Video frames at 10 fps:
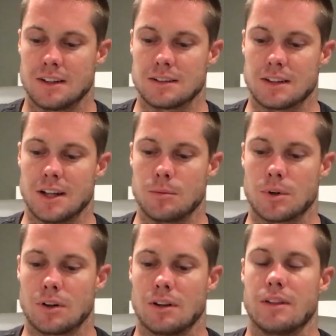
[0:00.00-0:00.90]

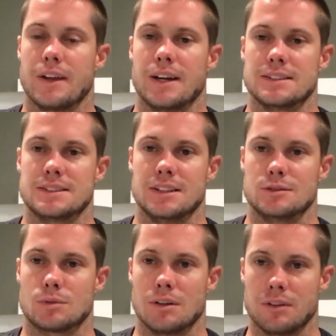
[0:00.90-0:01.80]
labor, all of that
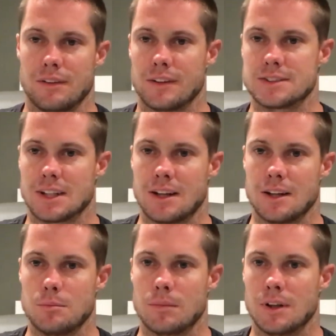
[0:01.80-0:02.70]
stays roughly the
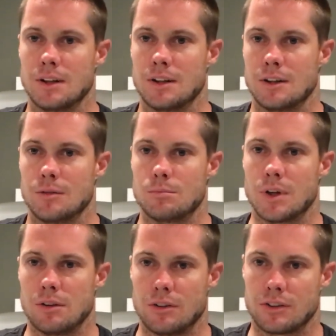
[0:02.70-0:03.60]
same,
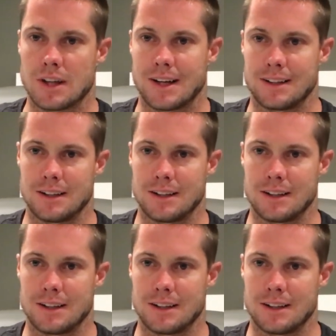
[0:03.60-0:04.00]
but you just added